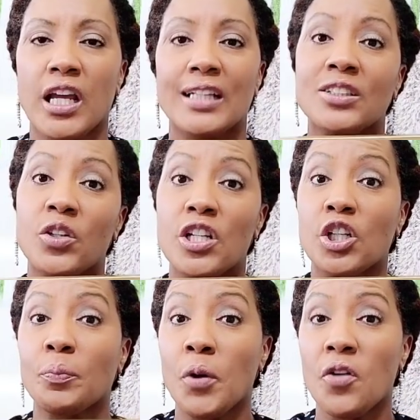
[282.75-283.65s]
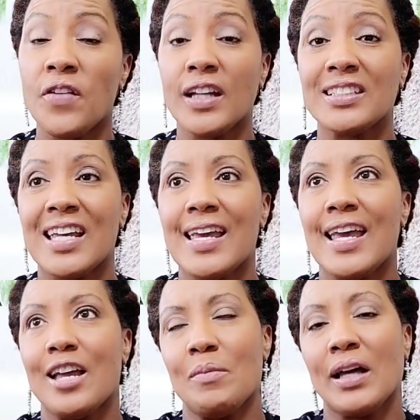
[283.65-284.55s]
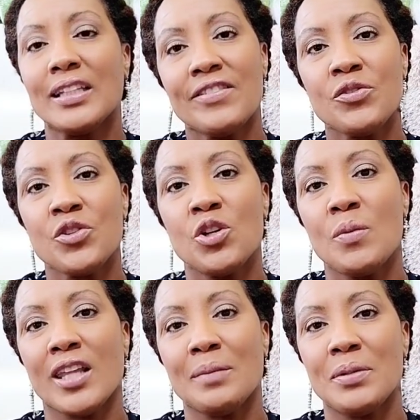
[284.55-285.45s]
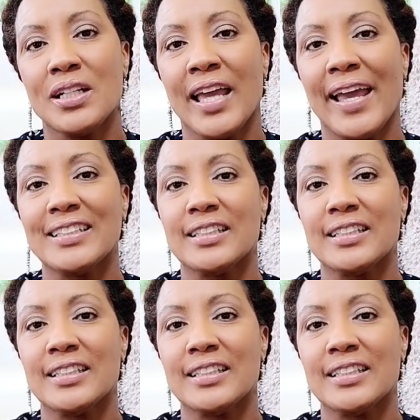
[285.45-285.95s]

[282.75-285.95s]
It's going to look perfect in my living room on the bookcase.